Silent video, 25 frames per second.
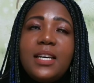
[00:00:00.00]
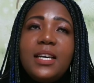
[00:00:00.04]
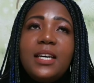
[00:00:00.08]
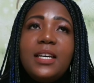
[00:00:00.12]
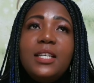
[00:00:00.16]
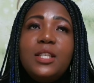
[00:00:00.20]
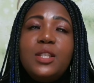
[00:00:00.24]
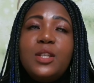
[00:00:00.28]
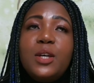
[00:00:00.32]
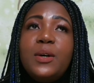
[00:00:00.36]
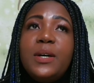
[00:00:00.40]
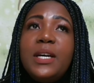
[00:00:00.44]

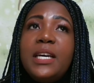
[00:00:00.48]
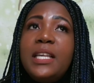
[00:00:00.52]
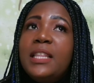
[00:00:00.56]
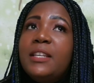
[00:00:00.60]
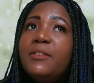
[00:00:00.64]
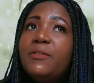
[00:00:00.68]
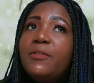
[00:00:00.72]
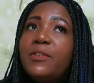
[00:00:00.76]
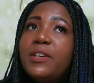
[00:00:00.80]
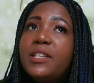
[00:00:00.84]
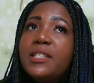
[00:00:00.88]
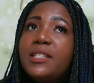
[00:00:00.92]
so in the
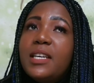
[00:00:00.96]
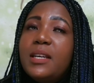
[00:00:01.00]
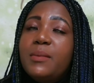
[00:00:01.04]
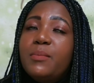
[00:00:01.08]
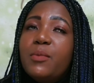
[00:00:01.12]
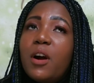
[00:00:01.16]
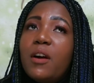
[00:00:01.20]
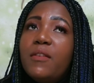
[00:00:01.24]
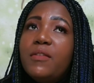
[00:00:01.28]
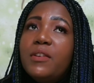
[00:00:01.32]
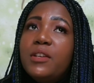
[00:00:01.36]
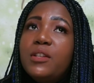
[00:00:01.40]
Free State
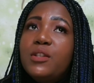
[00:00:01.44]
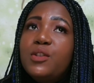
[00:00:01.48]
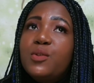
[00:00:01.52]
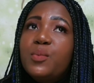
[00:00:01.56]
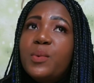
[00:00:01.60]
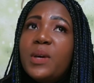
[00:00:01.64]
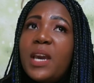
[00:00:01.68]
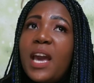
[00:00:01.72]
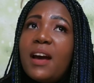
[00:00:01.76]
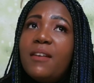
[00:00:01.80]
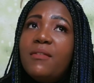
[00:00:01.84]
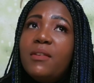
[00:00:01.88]
province we
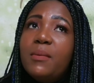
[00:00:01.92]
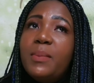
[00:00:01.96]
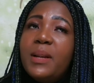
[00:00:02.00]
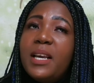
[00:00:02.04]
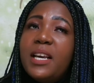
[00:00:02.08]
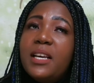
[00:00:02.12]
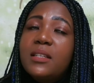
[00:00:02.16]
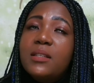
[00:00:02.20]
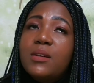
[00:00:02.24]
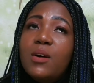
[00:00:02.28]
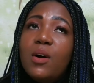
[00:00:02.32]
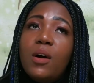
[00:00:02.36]
have a
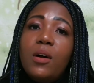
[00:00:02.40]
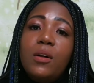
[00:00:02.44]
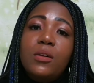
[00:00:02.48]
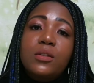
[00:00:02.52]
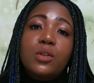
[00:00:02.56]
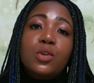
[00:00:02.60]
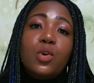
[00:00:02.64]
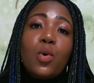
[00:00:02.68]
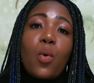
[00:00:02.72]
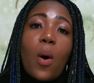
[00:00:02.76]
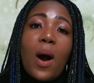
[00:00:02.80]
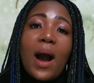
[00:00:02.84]
place called
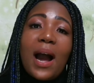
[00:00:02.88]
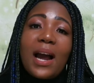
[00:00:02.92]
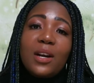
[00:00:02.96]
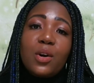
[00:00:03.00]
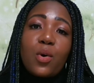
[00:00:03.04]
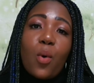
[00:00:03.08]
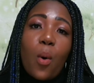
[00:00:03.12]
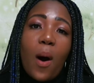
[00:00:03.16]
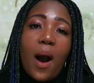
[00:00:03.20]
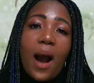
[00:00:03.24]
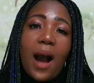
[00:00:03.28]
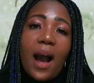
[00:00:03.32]

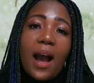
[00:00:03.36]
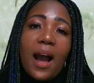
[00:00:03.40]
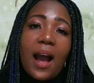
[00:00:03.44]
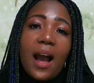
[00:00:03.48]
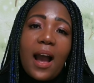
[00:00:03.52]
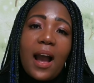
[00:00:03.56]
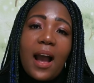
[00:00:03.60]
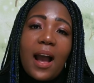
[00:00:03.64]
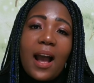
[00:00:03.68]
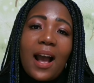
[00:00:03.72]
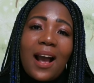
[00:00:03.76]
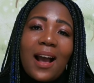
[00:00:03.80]
Kwatwa.
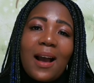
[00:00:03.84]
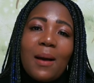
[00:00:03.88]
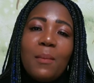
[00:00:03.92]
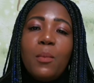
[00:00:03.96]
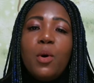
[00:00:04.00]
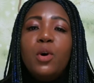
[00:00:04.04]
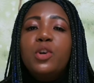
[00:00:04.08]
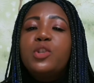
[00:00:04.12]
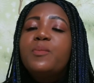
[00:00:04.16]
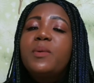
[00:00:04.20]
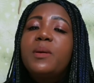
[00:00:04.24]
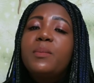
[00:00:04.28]

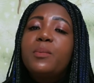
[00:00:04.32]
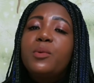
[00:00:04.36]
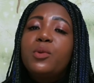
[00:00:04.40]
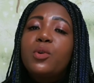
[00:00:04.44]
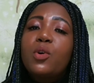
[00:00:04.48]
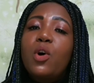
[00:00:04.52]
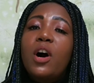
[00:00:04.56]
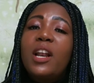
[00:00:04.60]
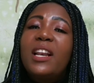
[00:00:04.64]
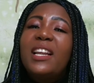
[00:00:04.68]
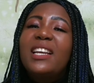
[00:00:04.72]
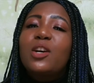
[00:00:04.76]
Most people
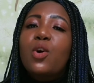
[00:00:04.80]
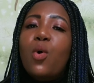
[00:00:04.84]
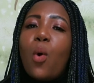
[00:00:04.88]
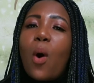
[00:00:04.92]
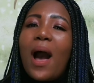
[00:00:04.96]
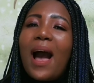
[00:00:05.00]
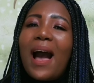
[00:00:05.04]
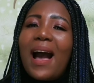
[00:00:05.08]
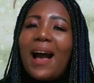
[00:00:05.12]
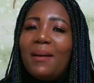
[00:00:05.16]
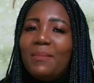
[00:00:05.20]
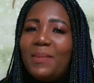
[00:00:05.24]
call it
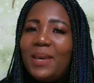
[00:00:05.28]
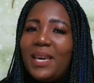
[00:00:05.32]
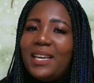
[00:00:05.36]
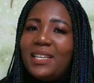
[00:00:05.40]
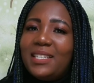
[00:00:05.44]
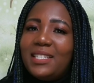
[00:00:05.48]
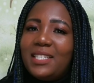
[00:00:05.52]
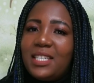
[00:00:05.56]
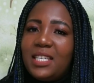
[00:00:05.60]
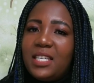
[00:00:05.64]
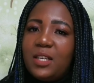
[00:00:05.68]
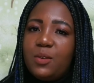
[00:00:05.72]

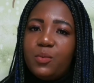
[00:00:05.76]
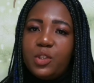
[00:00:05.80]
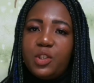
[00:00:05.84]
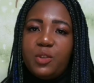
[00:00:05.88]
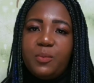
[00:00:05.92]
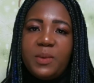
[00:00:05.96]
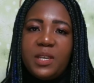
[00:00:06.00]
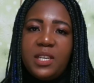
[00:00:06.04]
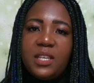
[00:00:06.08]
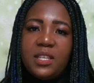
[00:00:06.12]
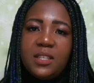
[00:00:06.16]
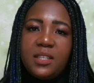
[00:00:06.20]
Kwahabedi, which
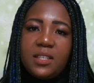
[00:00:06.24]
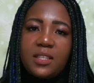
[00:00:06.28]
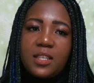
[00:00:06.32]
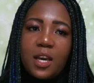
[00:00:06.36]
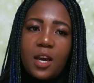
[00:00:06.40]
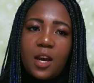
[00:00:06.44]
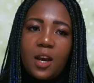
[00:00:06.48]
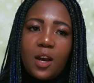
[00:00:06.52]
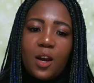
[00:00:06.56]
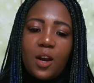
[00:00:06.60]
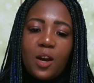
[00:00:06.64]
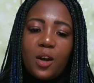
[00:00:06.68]
means
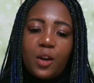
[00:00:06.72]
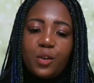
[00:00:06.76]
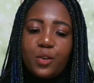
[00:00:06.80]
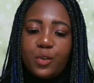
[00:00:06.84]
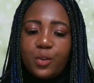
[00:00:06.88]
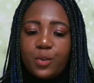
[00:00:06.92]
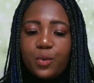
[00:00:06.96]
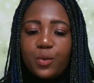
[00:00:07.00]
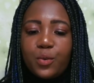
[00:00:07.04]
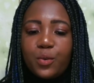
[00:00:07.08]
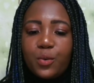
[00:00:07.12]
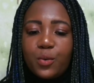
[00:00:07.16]

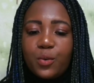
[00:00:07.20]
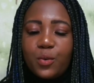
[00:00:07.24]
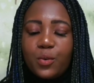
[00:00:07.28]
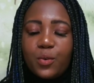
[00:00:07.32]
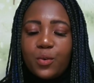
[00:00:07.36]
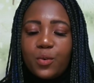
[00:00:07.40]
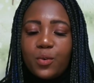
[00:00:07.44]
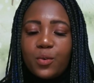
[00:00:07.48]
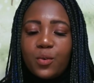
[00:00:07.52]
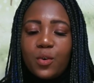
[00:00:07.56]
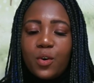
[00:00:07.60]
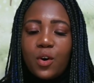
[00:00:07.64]

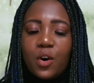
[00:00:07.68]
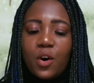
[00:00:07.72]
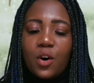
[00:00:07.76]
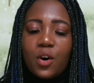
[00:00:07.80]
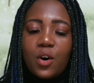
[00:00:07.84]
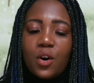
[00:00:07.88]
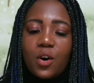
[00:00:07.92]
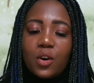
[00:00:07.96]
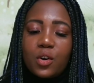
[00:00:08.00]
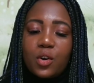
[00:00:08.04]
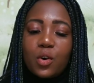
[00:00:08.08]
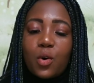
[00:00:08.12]
two
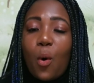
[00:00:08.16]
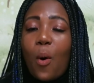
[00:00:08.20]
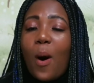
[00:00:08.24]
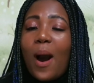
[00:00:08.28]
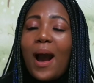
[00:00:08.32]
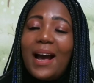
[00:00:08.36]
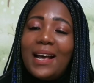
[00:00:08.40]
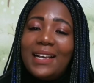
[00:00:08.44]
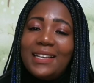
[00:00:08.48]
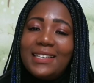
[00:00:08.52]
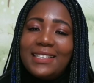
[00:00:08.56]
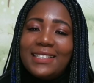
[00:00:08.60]

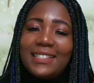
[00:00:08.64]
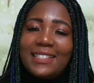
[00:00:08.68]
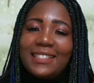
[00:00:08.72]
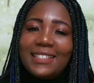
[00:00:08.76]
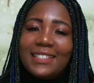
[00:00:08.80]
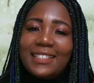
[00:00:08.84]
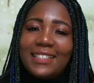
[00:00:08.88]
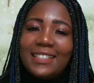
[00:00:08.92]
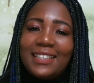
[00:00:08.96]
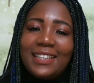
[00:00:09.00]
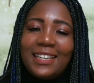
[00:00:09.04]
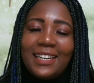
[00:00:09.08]
Kwas.
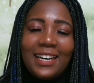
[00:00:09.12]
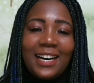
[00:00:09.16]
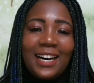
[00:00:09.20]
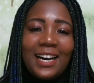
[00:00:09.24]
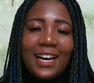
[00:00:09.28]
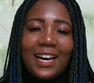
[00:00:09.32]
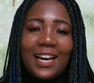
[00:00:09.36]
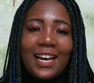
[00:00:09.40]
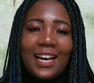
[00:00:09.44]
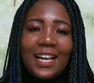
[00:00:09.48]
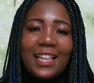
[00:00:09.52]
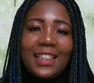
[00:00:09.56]

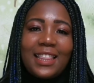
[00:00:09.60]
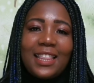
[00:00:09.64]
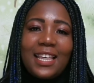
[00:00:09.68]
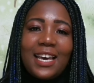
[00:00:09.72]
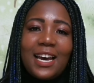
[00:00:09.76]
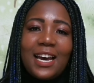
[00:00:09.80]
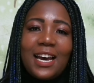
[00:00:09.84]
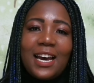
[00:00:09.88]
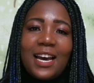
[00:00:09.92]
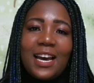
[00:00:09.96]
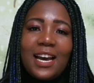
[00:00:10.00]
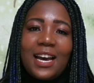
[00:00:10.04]

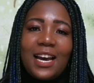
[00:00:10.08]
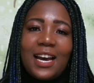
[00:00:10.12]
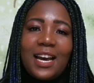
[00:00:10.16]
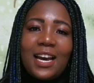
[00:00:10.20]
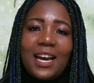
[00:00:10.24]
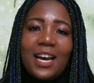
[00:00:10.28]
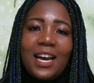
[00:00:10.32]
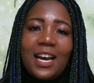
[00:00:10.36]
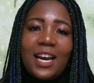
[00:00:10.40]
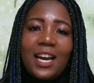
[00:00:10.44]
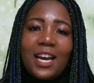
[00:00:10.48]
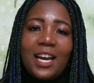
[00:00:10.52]
The
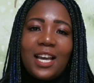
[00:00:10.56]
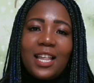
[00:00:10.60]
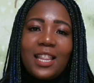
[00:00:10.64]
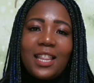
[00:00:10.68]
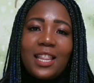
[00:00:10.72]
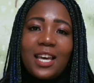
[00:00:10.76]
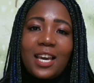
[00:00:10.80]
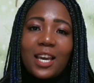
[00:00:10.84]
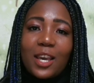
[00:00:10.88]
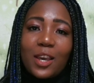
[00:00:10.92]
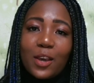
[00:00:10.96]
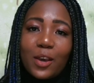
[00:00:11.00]

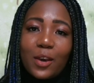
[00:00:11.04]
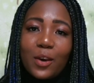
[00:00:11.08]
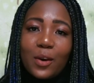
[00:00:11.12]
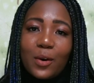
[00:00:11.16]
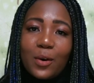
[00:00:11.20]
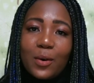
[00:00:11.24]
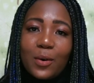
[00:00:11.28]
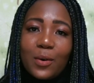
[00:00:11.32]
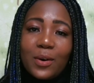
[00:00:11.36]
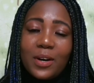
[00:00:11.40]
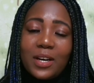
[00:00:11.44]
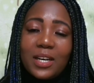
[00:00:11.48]

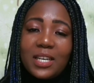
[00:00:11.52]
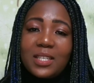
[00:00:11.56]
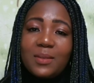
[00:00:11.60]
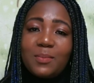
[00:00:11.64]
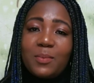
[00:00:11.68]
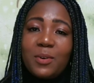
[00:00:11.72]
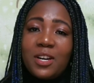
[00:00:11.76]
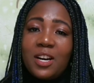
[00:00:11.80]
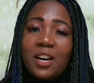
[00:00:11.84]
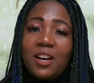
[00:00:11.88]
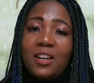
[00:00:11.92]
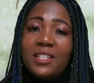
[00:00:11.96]
Q is
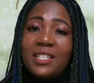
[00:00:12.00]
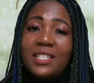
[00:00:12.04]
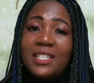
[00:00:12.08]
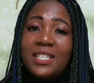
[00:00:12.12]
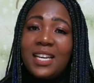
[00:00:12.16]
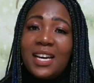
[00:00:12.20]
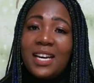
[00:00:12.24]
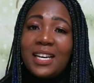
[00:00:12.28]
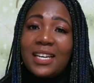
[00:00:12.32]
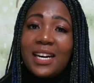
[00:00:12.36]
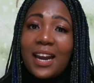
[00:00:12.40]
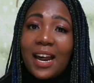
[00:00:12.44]
pronounced
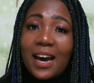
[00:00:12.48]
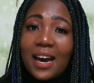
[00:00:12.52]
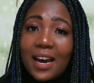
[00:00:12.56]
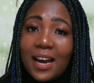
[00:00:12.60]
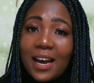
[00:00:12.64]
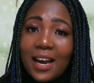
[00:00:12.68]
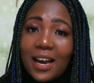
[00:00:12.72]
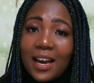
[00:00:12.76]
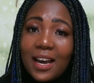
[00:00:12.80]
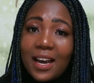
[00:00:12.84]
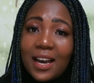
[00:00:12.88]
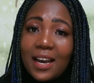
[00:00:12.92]
that
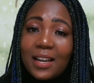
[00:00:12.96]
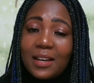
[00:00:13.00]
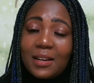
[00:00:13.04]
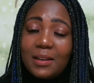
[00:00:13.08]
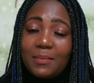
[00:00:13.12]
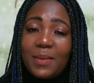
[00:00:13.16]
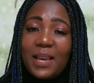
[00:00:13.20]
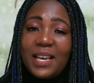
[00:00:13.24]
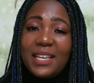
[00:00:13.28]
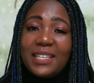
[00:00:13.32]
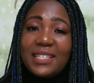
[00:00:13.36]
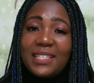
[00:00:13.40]

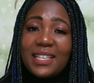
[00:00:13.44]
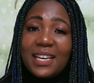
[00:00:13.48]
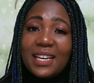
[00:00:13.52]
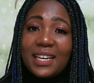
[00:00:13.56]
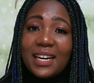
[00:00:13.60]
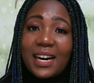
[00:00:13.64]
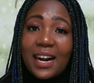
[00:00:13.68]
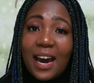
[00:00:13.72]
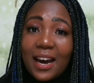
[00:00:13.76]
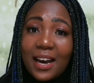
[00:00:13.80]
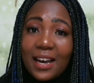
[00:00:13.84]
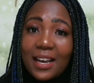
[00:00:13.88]
makes that
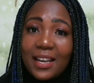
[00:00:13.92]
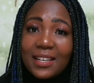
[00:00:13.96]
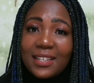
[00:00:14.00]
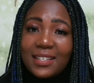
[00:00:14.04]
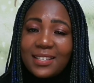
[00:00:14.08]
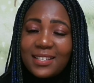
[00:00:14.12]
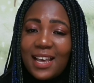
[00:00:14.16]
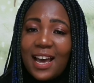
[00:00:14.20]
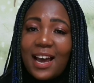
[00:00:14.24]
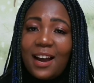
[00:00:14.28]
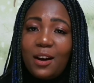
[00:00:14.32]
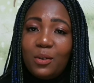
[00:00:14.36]

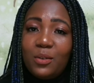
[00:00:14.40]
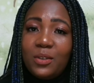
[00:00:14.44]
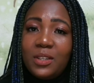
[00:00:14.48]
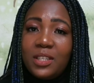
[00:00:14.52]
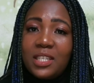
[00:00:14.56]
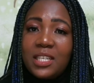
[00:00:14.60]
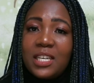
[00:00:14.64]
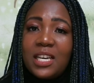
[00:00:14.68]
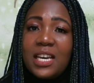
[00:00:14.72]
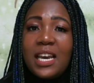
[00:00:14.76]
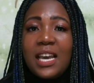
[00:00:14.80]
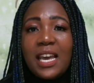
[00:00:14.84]
sound,
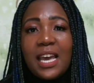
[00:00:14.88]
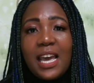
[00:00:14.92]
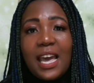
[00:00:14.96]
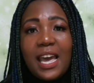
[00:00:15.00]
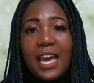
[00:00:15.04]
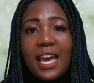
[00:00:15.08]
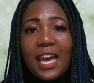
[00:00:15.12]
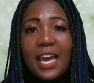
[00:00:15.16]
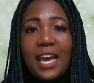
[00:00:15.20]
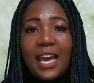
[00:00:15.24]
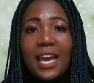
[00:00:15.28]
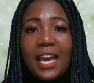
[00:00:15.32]

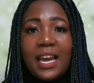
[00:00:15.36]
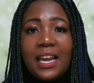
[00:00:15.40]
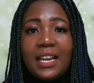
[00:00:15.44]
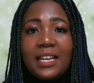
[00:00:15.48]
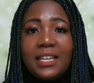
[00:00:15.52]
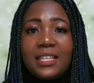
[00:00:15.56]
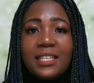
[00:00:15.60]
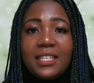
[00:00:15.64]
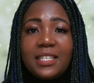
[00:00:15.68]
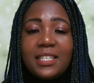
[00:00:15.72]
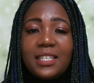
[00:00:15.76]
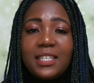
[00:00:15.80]

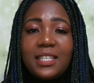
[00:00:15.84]
and